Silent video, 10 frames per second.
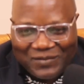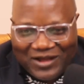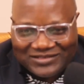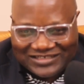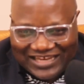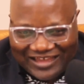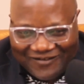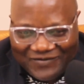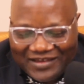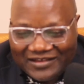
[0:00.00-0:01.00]
today.
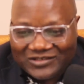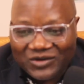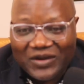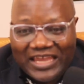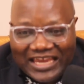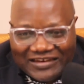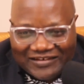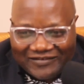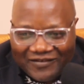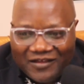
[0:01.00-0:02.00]
So,
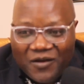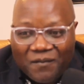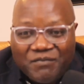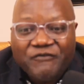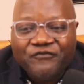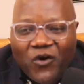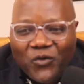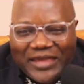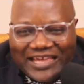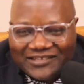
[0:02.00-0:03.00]
Eden, before
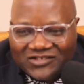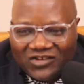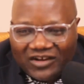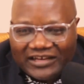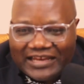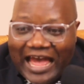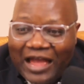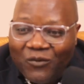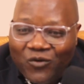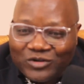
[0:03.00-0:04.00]
we get started,
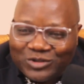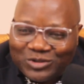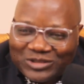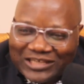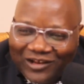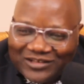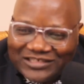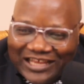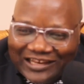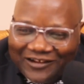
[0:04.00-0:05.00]
I want you to tell
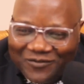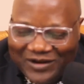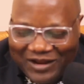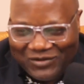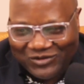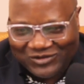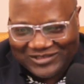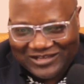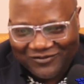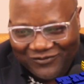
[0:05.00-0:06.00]
us a little bit about yourself.